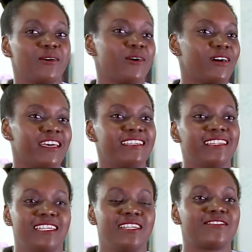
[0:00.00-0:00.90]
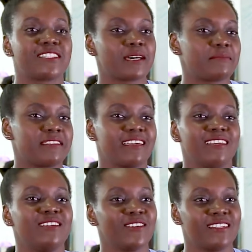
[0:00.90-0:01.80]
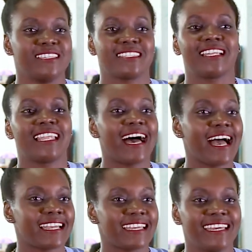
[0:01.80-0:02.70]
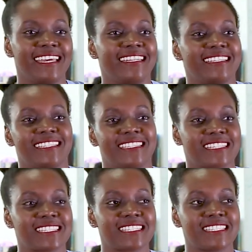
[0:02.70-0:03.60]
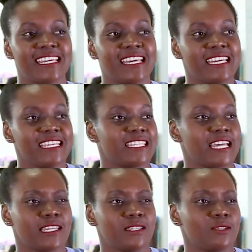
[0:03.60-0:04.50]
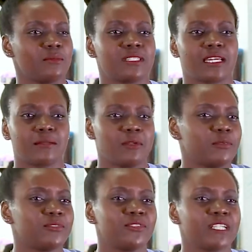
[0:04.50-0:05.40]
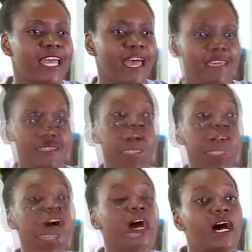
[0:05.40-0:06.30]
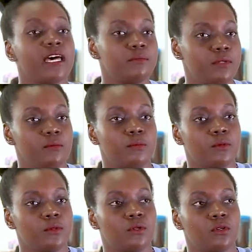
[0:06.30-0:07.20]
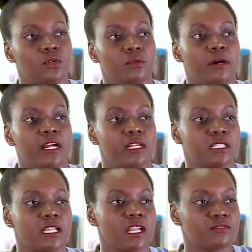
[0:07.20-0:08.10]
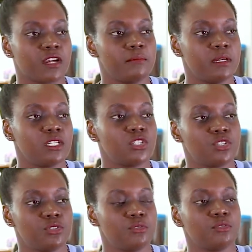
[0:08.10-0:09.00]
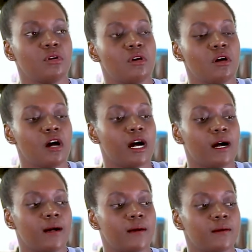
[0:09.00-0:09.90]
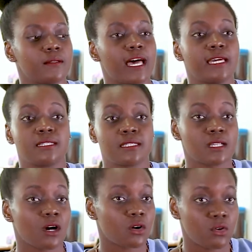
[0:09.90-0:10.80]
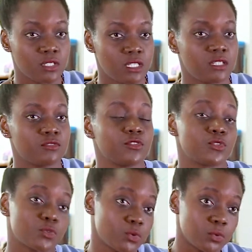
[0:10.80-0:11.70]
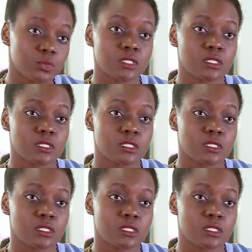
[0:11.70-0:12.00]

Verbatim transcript: go and leave something, there's a lag, and it's almost like people forget. We've had people or partners that have come in to license our content for school.